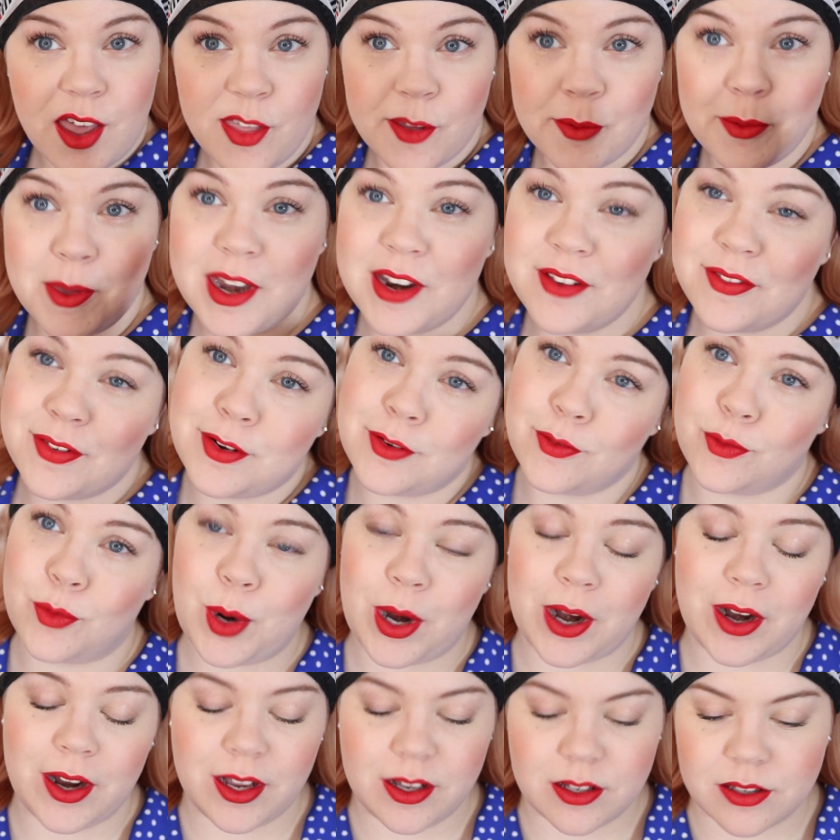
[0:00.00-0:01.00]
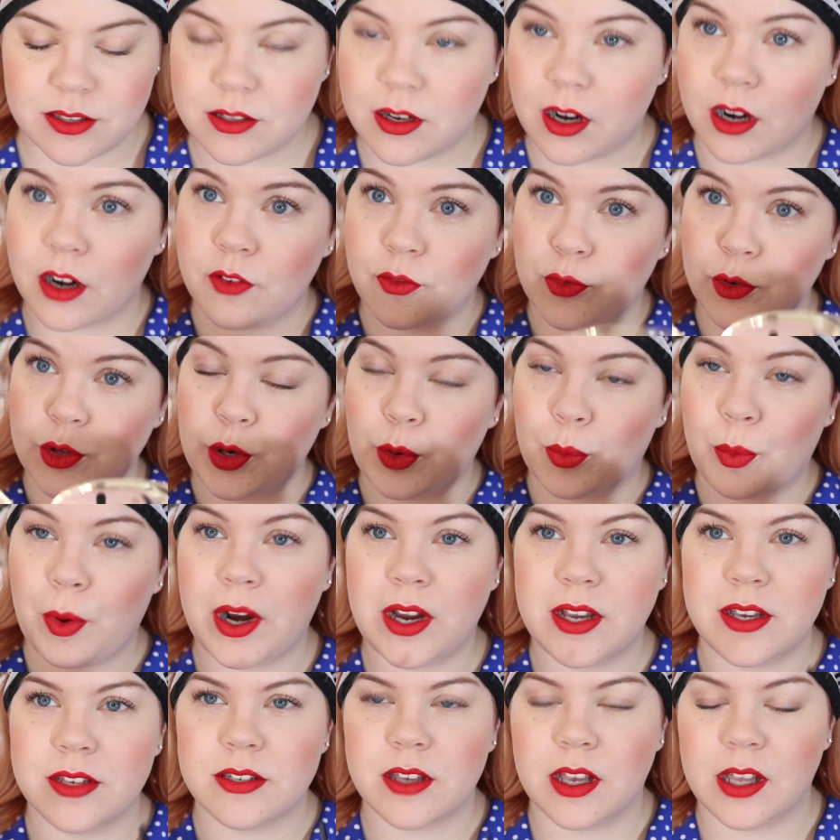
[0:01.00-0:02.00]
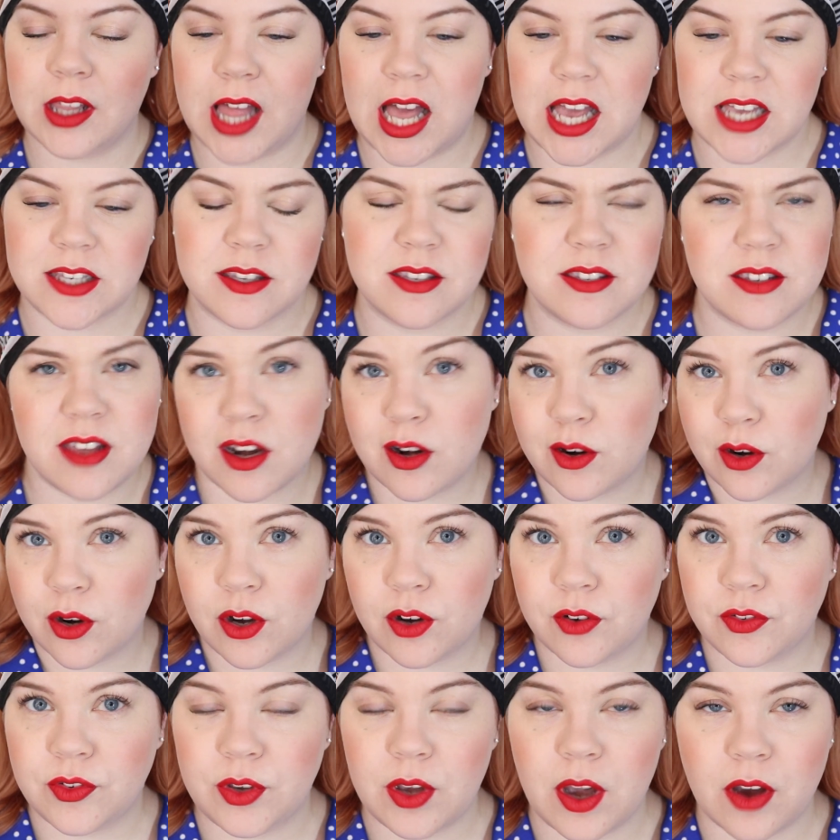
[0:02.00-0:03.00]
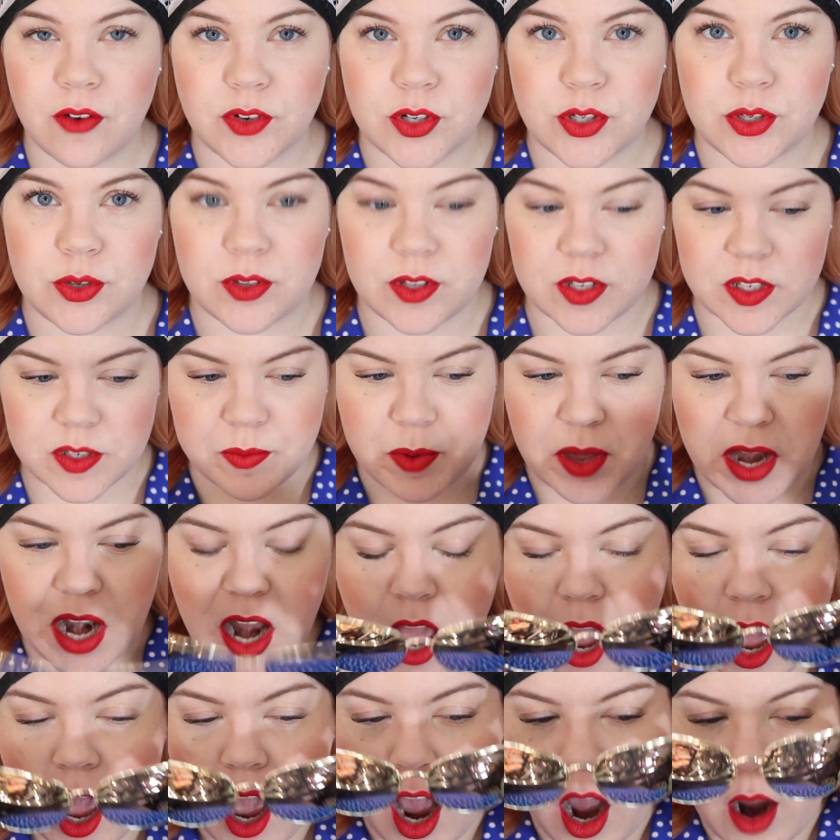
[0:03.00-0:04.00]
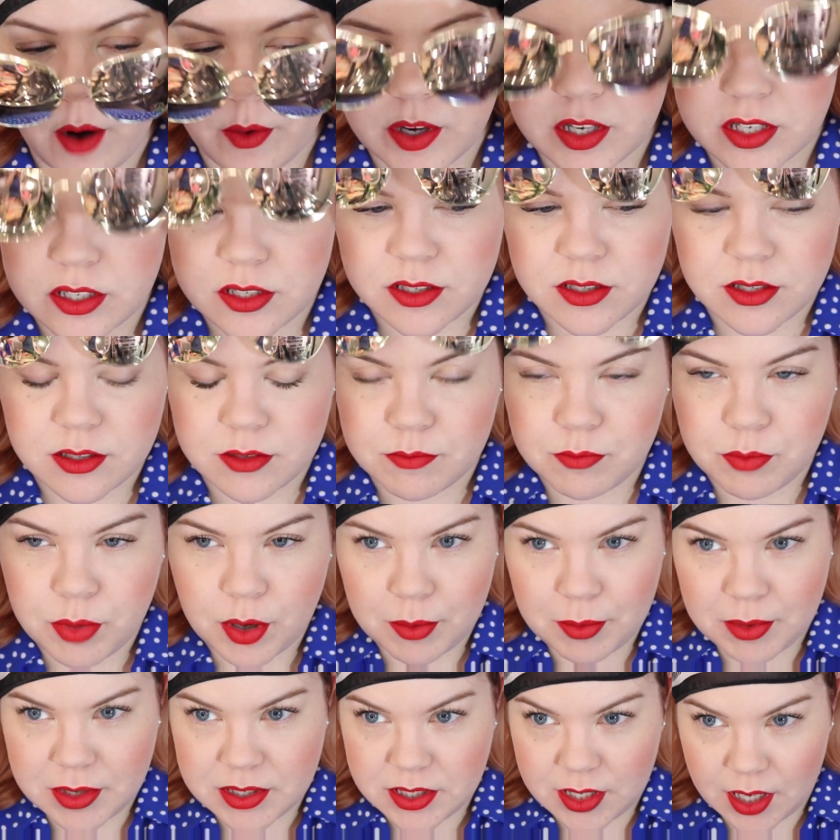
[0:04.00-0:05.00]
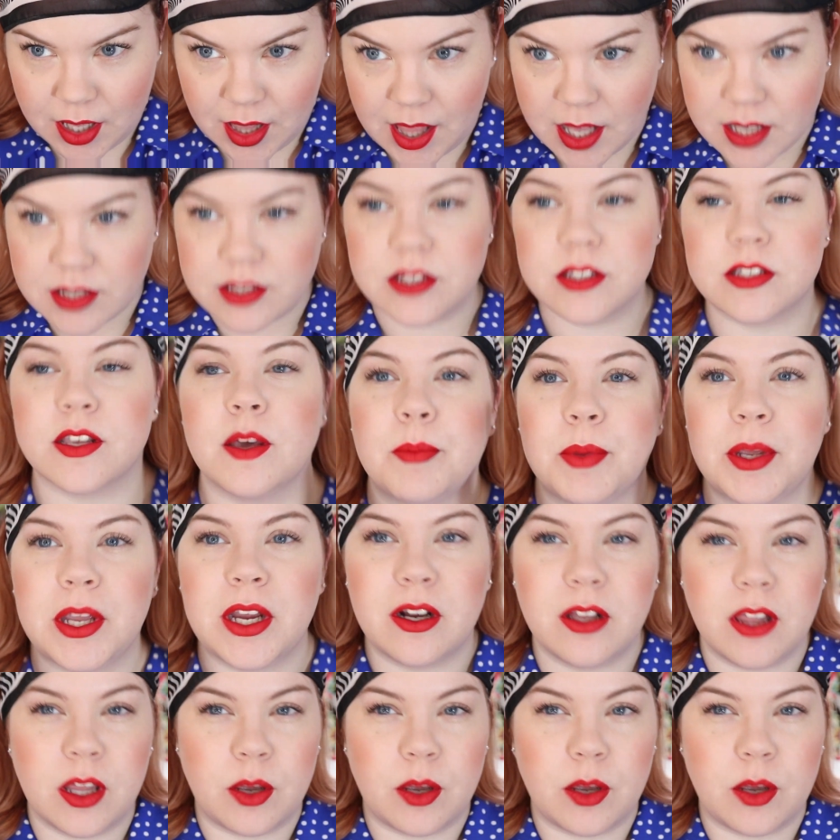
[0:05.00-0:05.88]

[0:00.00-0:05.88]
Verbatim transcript: Another benefit of wearing a scarf when you're wearing sunglasses, I don't know if you ever do this, but I always put my sunglasses up here.